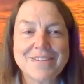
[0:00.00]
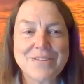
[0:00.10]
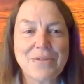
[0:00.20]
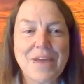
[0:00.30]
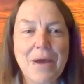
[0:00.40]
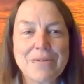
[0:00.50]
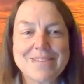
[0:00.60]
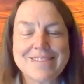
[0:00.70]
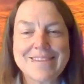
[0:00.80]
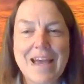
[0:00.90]
So that
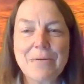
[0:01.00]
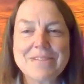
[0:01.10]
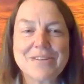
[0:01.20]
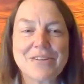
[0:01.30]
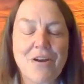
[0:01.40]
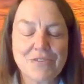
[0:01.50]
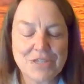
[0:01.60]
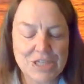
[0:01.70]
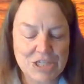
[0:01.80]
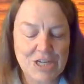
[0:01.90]
was a
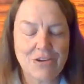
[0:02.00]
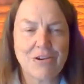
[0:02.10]
conversation I